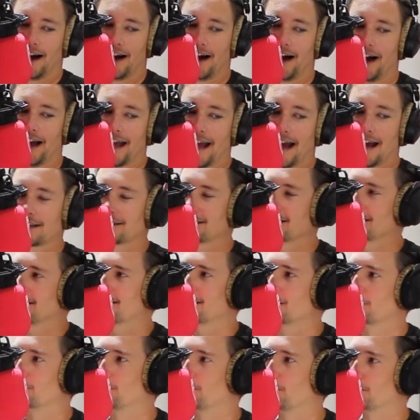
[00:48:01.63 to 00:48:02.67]
I actually
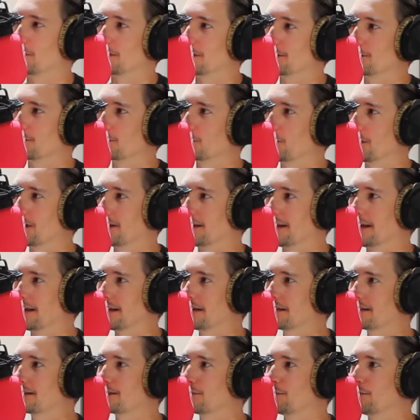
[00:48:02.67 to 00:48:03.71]
think Portland will win
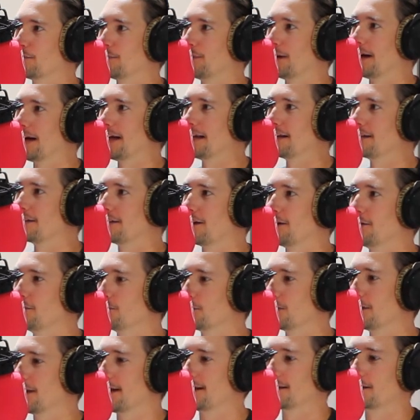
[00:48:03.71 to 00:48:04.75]
this, but I
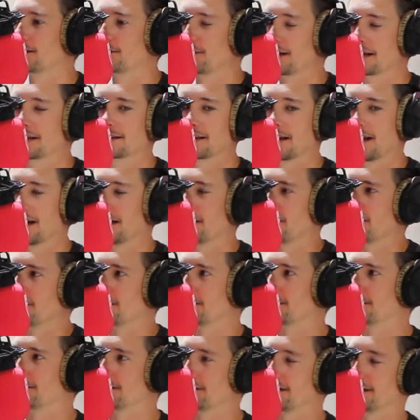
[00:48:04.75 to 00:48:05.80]
don't want that to be a slight
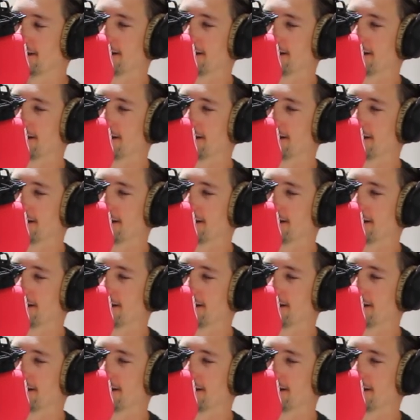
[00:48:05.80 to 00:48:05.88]
on